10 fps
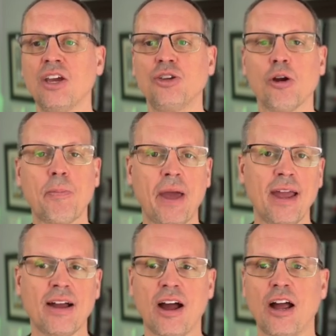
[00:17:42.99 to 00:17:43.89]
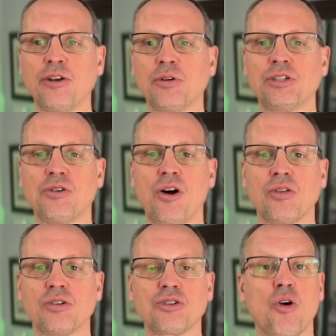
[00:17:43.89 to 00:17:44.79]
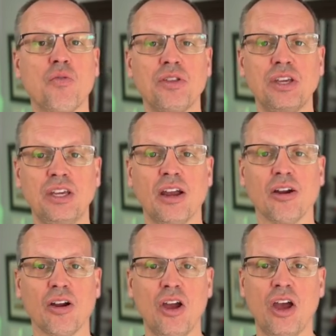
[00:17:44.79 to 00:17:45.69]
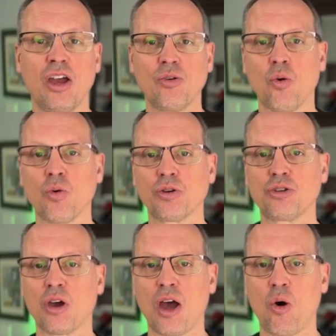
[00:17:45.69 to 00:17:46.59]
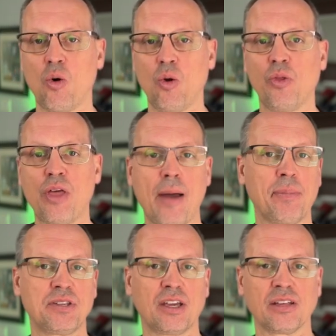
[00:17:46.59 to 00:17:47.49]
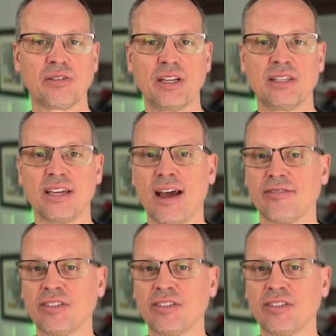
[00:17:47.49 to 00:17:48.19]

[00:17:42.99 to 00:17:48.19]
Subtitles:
You're paying $100 over the year in order to hold that particular ETF.